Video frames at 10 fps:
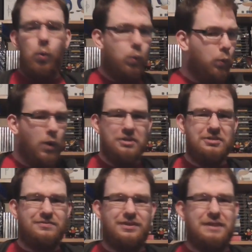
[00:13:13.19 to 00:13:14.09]

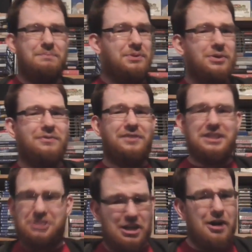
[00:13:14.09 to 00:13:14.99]
Wonderfully,
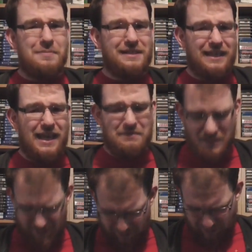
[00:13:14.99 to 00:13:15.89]
beautifully charming game
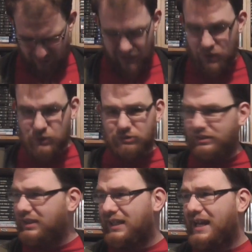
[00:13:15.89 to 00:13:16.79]
here. It
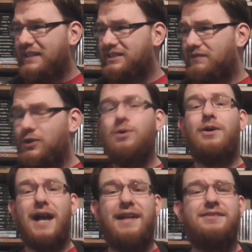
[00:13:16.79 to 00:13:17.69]
really is. If you
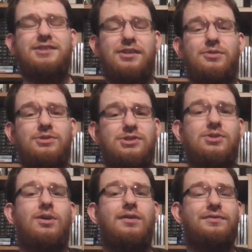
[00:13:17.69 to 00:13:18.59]
are into those
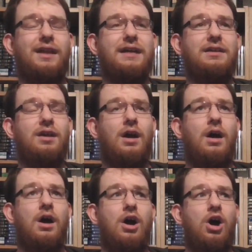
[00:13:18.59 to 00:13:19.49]
sort of like
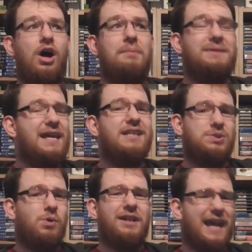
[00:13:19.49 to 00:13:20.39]

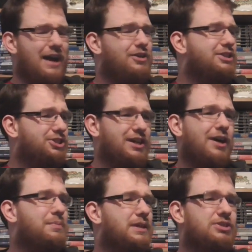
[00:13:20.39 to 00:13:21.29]
PS1 era
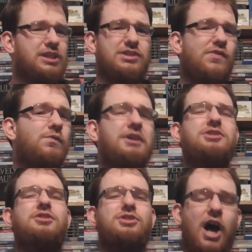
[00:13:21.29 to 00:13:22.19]
JRPGs, of
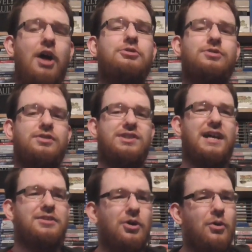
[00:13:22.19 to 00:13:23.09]
which there's hundreds
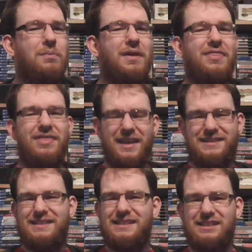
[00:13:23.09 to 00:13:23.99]
I know, but
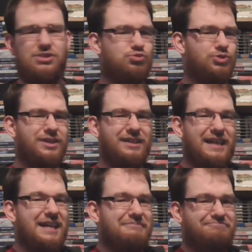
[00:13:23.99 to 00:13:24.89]
this is
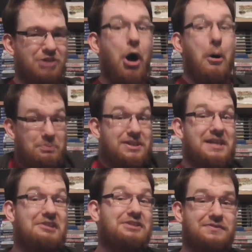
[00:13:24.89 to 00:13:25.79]
really top
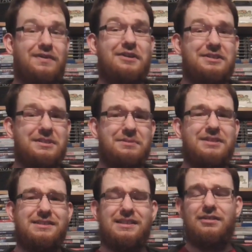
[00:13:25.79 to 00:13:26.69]
tier as far as I'm
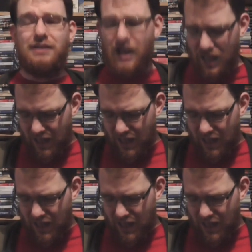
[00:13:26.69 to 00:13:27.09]
concerned.